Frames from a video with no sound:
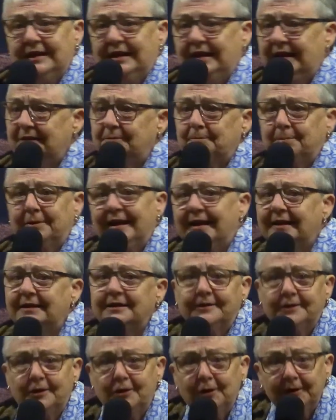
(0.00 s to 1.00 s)
to hit
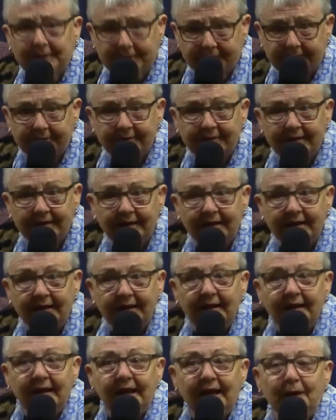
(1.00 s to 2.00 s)
planet Earth.
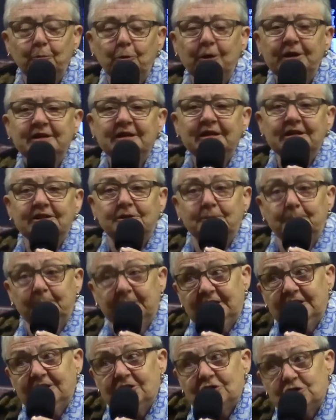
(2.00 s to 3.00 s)
And we need to
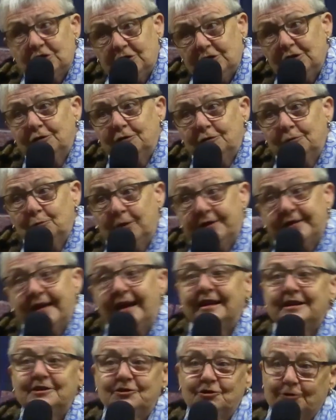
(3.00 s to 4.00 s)
be in tune
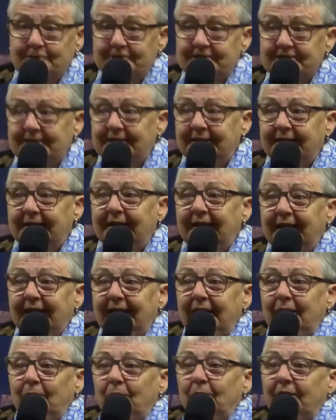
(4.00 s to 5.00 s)
with angels.
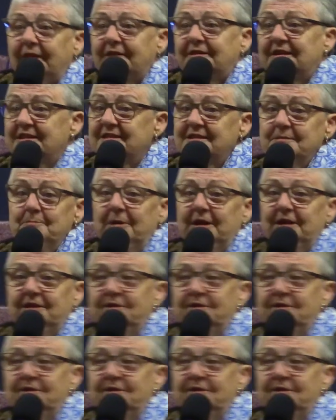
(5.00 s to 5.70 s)
It doesn't